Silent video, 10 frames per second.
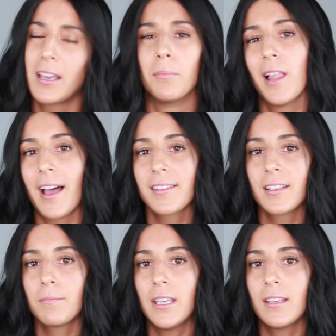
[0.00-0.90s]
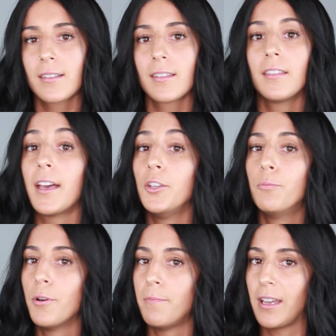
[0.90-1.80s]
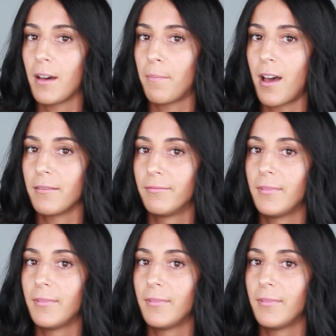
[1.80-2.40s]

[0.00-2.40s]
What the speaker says: a plastic piece that you put makeup on.